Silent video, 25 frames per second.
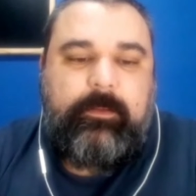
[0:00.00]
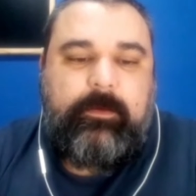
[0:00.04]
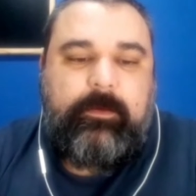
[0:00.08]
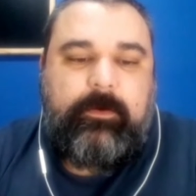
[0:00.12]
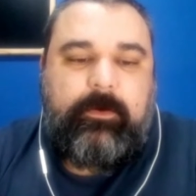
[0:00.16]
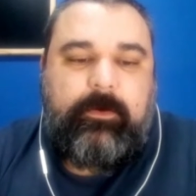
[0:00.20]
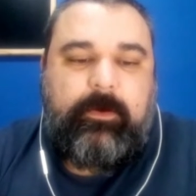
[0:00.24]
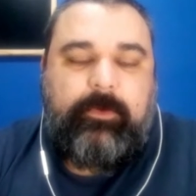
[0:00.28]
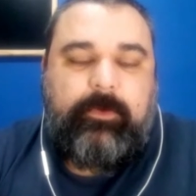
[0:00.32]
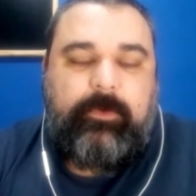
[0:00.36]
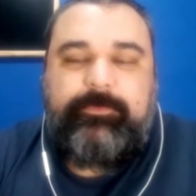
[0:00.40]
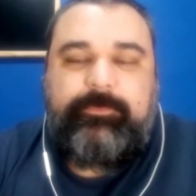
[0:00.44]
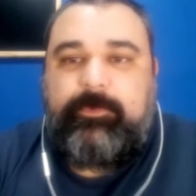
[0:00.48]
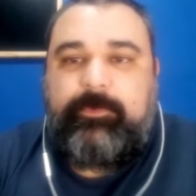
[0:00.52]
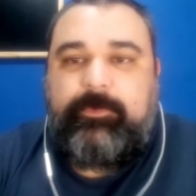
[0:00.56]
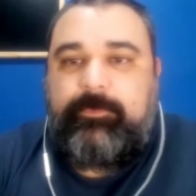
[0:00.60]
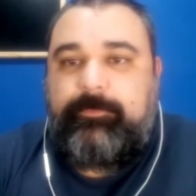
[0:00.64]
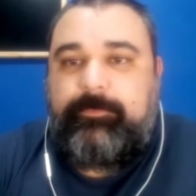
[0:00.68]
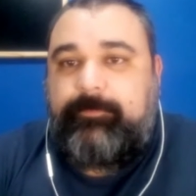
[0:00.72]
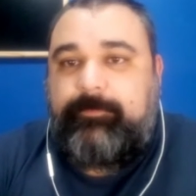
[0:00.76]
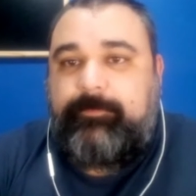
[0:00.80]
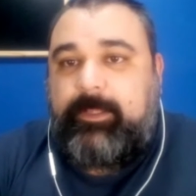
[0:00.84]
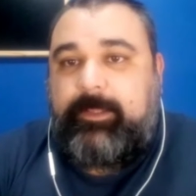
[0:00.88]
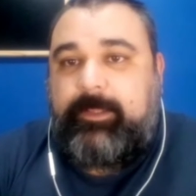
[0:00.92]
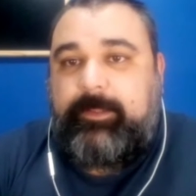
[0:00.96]

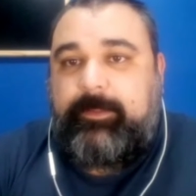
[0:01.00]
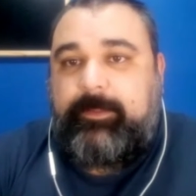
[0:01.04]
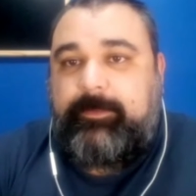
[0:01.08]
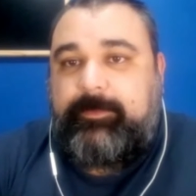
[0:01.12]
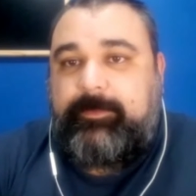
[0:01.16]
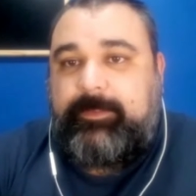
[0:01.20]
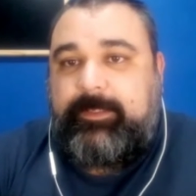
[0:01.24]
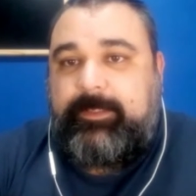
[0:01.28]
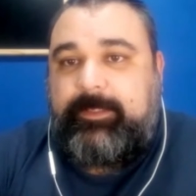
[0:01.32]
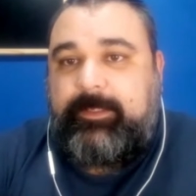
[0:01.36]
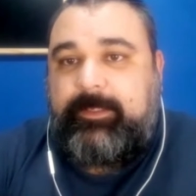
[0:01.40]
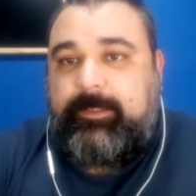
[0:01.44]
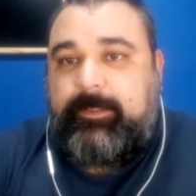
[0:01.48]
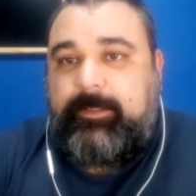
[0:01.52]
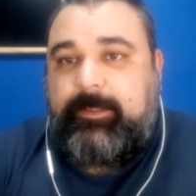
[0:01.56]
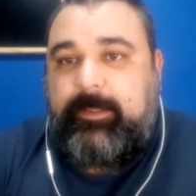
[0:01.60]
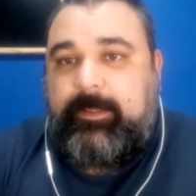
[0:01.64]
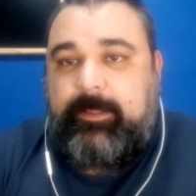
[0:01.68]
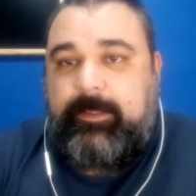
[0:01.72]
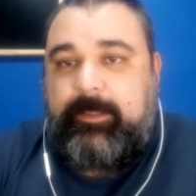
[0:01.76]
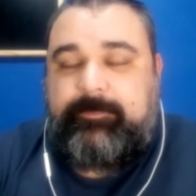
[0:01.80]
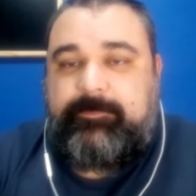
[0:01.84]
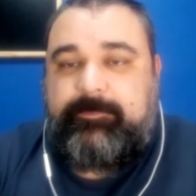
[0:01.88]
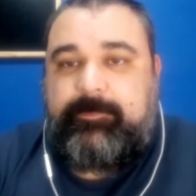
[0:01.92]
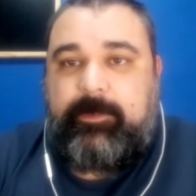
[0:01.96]
Also, the
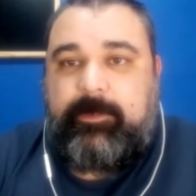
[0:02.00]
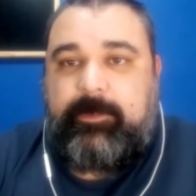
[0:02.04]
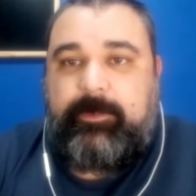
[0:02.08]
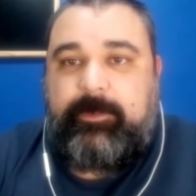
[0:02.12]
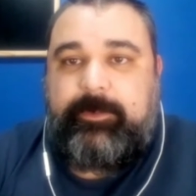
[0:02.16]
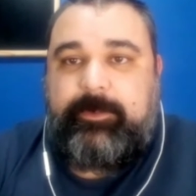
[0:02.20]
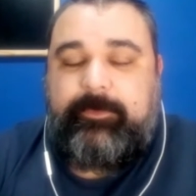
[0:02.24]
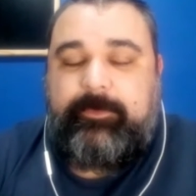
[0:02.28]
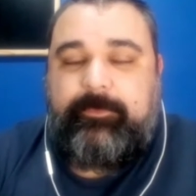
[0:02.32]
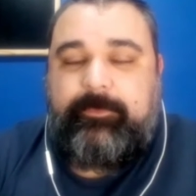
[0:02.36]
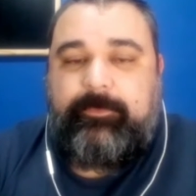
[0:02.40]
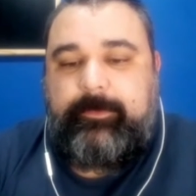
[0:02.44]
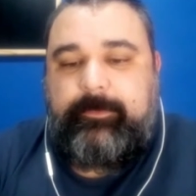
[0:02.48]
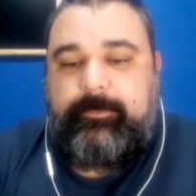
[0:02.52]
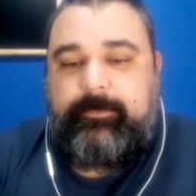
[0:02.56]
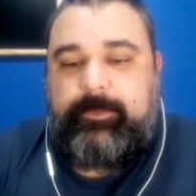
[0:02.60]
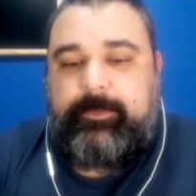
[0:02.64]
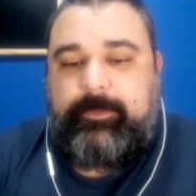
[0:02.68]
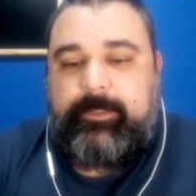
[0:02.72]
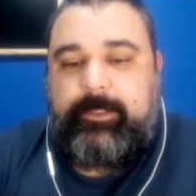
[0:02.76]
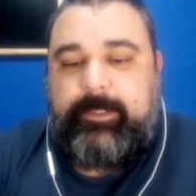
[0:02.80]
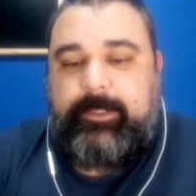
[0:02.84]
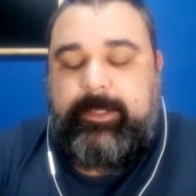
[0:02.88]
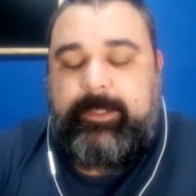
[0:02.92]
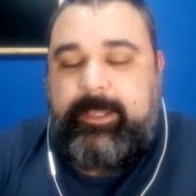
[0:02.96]
external
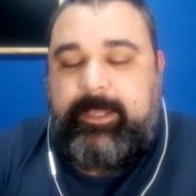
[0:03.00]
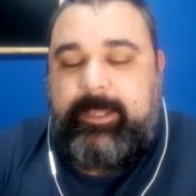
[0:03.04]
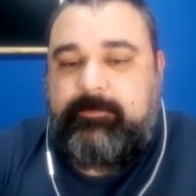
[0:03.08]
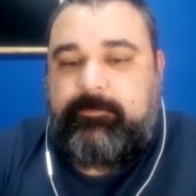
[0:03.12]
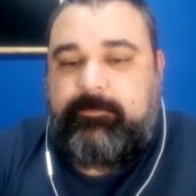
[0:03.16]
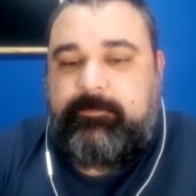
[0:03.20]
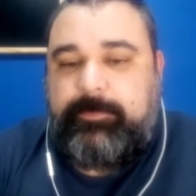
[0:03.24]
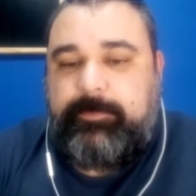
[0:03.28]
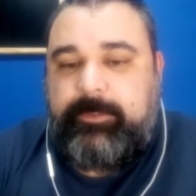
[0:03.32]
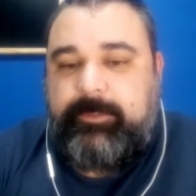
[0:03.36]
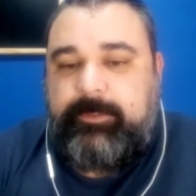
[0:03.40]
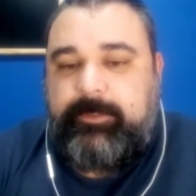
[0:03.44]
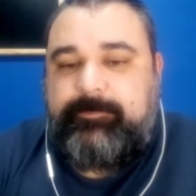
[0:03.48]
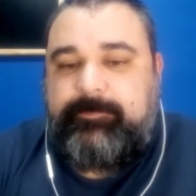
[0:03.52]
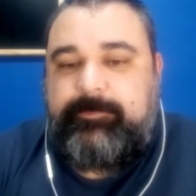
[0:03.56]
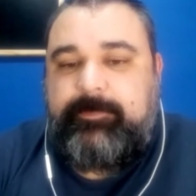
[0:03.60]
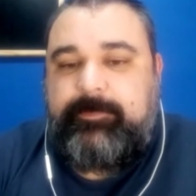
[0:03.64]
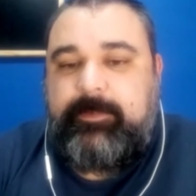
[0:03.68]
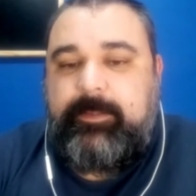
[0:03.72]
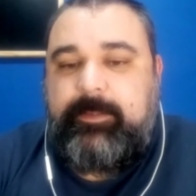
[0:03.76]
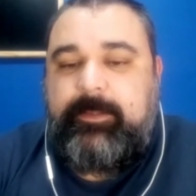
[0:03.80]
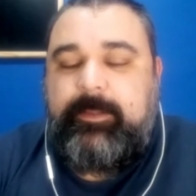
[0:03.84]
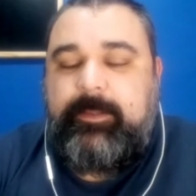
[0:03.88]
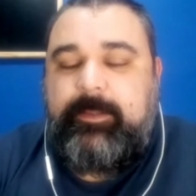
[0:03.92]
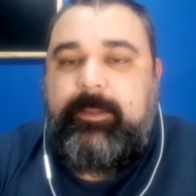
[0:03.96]
experts,
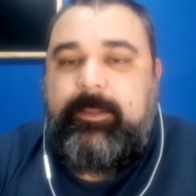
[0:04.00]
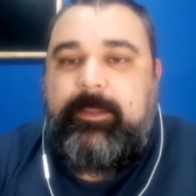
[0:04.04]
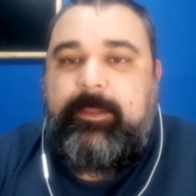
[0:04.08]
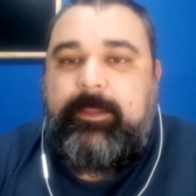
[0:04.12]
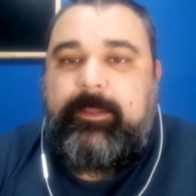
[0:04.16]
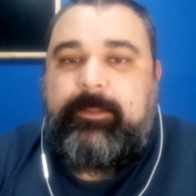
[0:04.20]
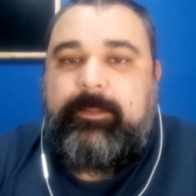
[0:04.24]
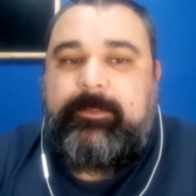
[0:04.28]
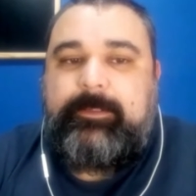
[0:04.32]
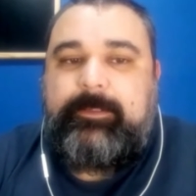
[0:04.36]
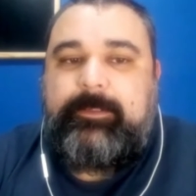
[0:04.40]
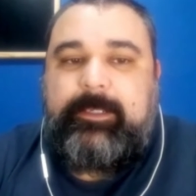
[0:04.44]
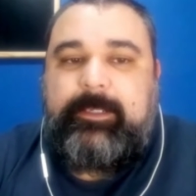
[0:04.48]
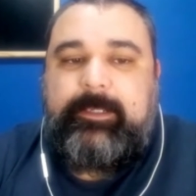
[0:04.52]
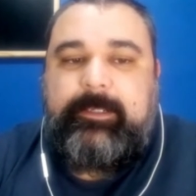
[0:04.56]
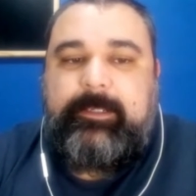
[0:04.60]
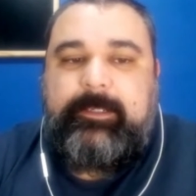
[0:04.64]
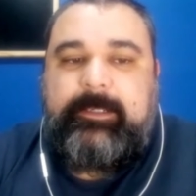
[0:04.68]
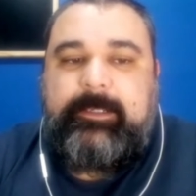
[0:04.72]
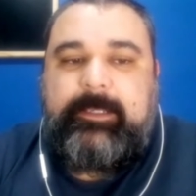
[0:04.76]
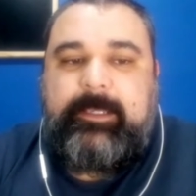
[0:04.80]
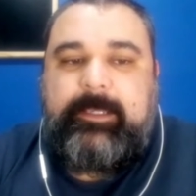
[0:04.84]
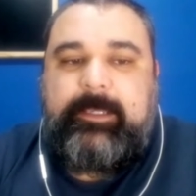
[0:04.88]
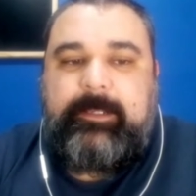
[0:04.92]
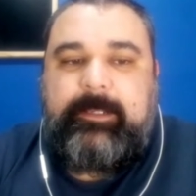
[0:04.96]
they
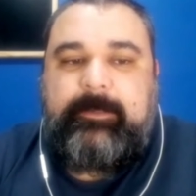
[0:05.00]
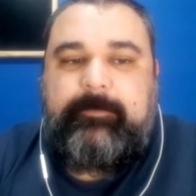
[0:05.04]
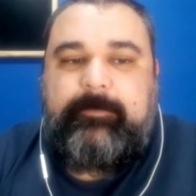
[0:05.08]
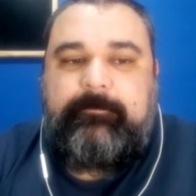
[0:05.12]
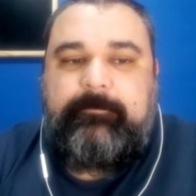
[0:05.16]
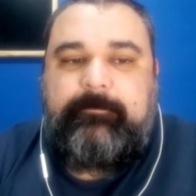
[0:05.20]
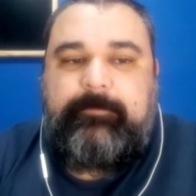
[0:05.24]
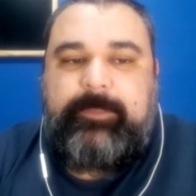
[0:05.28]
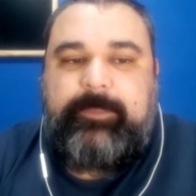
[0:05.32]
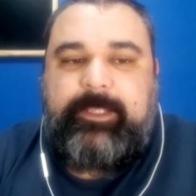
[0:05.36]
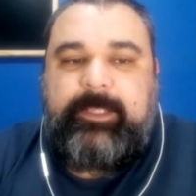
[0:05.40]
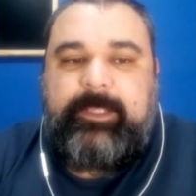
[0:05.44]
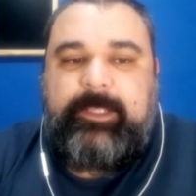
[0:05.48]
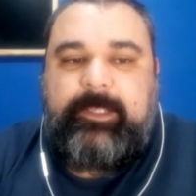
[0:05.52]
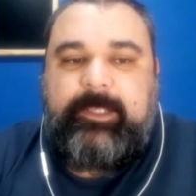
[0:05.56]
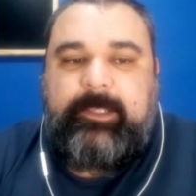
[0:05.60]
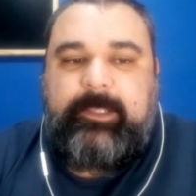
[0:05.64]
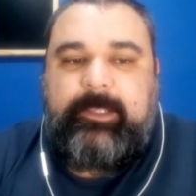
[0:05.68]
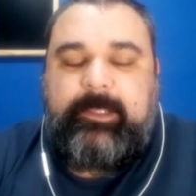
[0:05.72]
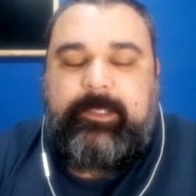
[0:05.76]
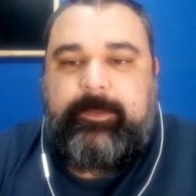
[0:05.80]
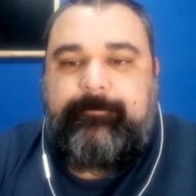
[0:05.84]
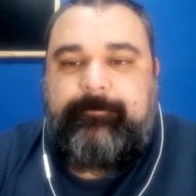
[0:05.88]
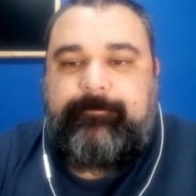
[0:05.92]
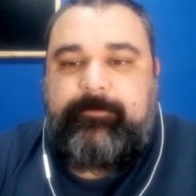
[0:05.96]
can
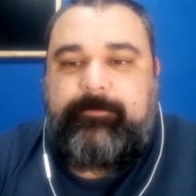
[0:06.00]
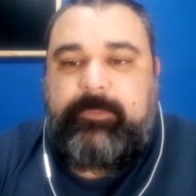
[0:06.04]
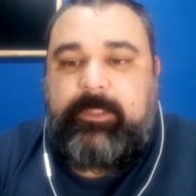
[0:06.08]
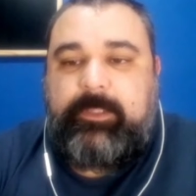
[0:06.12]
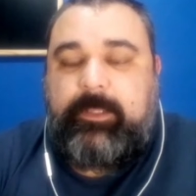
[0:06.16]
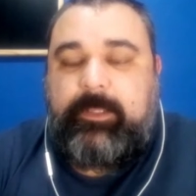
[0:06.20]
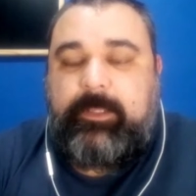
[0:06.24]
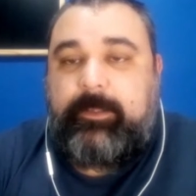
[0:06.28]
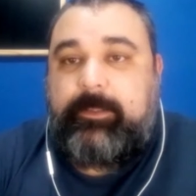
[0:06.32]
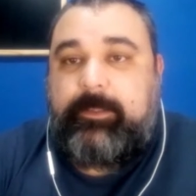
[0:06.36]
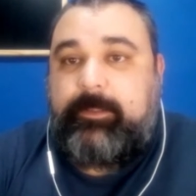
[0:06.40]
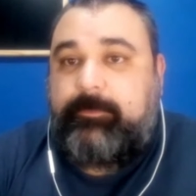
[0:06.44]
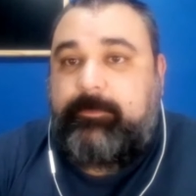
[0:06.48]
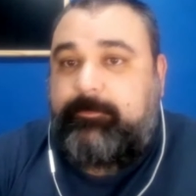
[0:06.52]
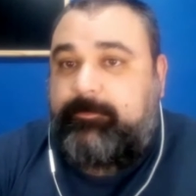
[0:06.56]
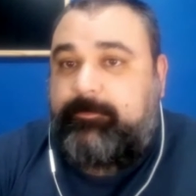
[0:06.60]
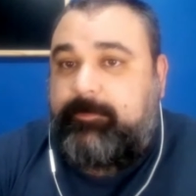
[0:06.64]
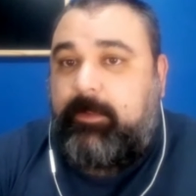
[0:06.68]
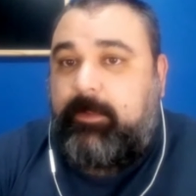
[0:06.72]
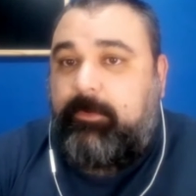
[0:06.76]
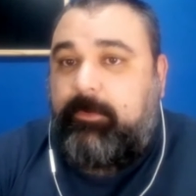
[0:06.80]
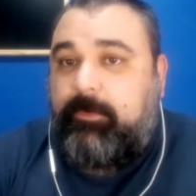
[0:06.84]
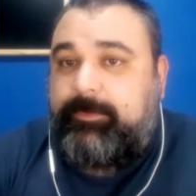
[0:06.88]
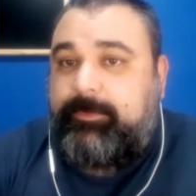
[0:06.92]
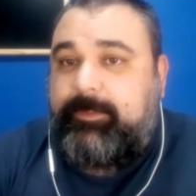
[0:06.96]
be
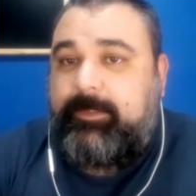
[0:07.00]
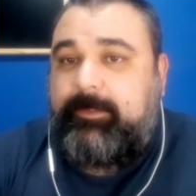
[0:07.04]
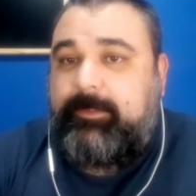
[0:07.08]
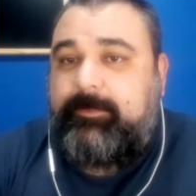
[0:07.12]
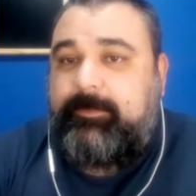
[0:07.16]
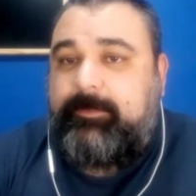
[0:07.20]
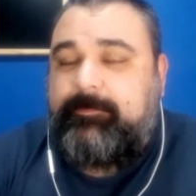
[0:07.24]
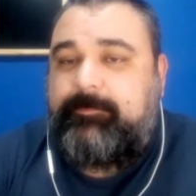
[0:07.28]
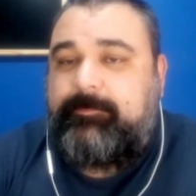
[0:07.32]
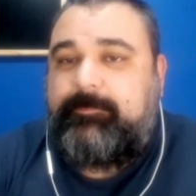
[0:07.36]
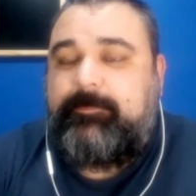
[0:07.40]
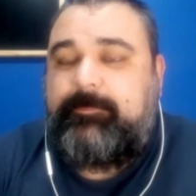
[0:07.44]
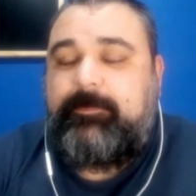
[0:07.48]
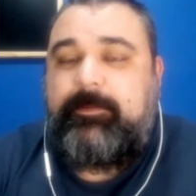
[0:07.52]
consultants,